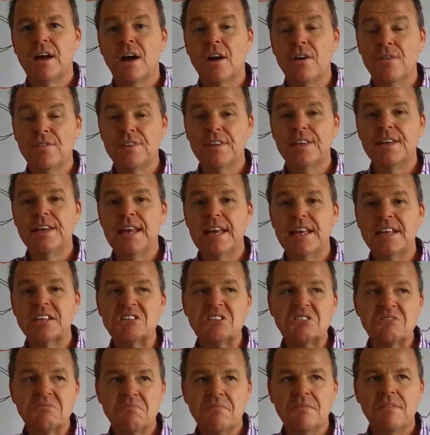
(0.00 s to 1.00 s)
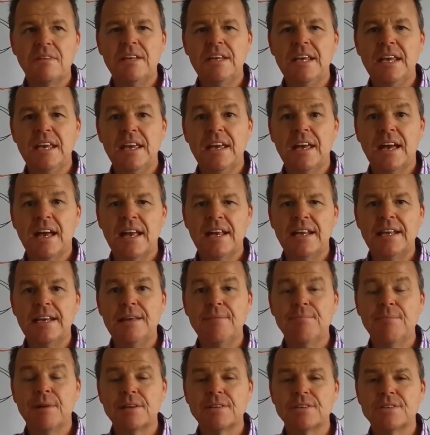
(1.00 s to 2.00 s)
over the next year,
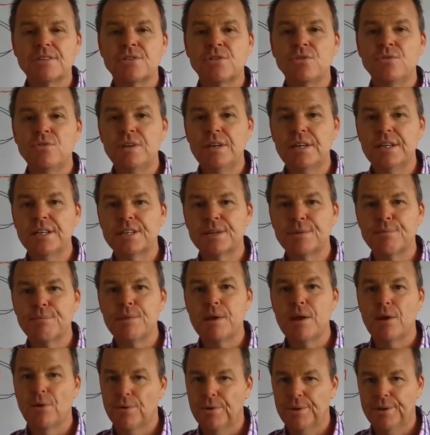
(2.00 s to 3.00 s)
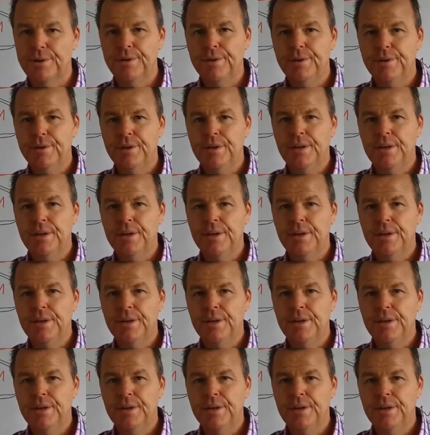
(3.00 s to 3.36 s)
18 months, 2 years and beyond.